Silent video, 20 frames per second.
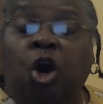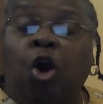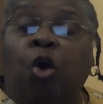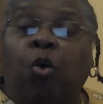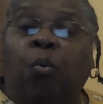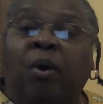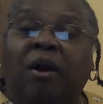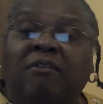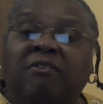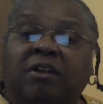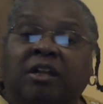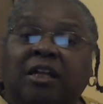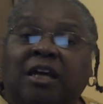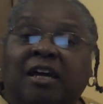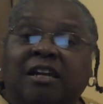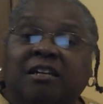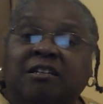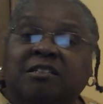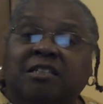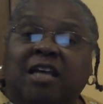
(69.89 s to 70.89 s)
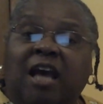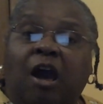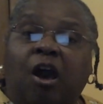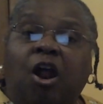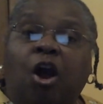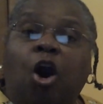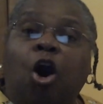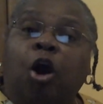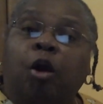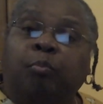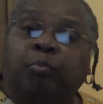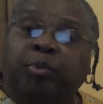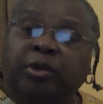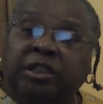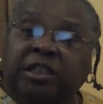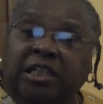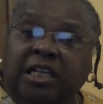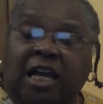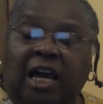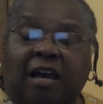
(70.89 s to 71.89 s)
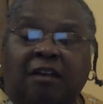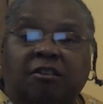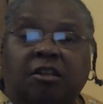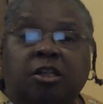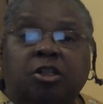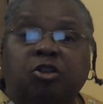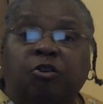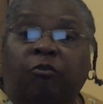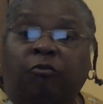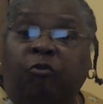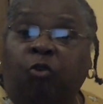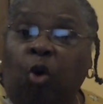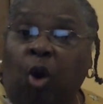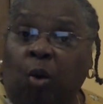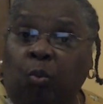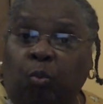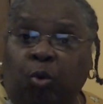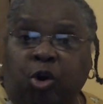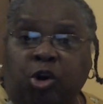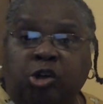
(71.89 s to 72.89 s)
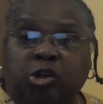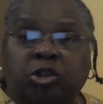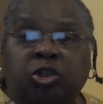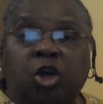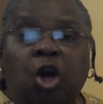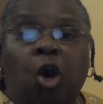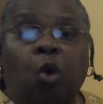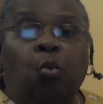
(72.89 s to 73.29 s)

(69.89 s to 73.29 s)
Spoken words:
where the letters that are put together to form words